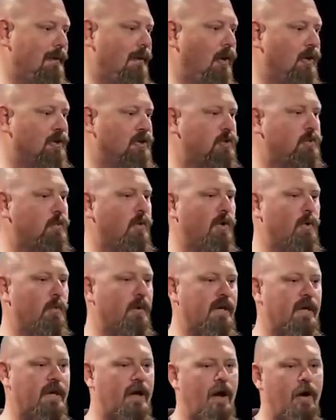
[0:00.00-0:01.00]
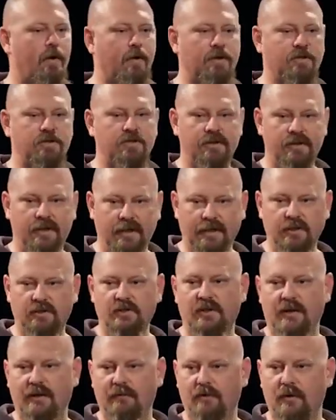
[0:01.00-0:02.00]
I just want to encourage
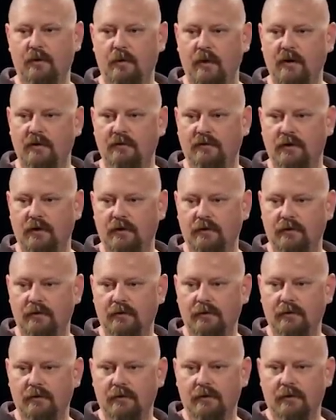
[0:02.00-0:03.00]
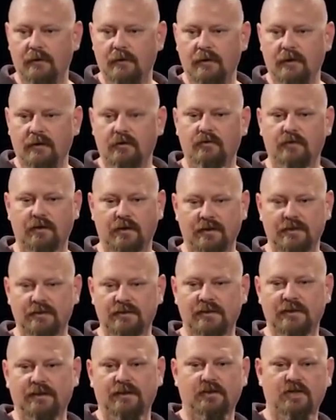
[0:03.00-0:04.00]
each and every one of you to
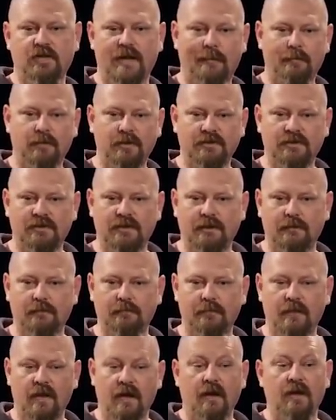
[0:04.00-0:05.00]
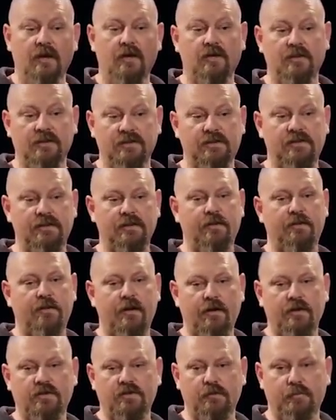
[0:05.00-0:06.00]
consider chaplaincy. Consider
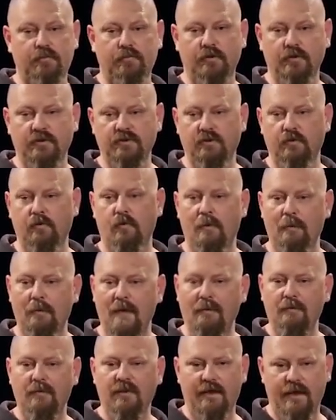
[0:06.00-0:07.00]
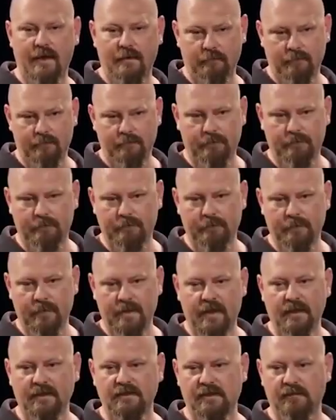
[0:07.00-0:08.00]
those in prison. Remember them
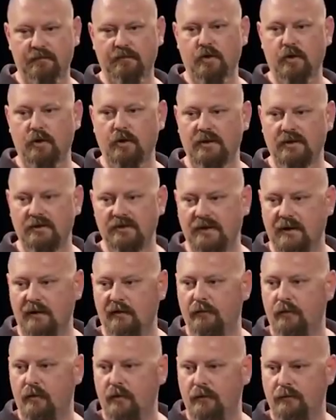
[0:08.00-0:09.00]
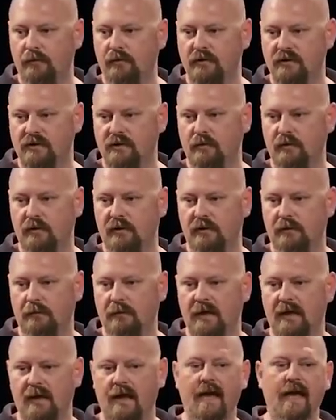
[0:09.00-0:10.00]
as if you yourself were in prison with them.
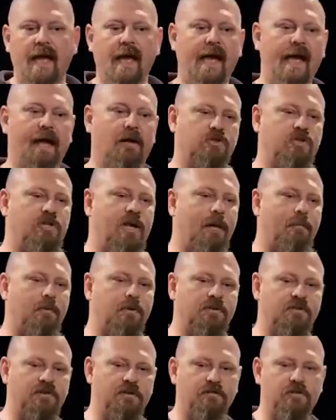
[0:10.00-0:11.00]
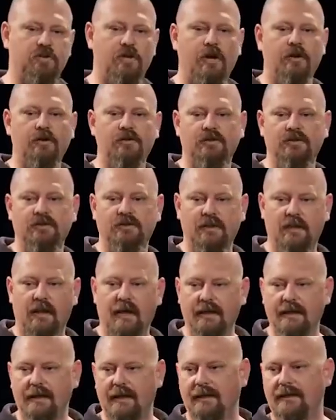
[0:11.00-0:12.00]
Our chaplains have chosen to
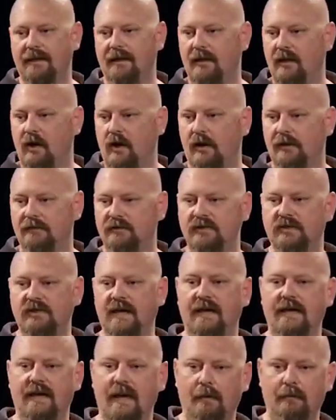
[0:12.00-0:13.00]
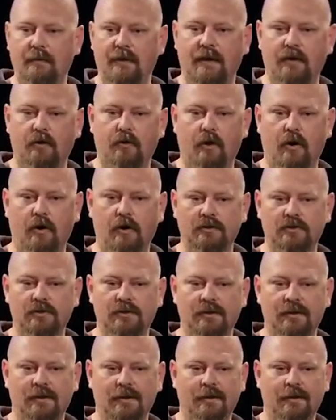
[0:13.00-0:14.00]
lay down their lives, take up their cross,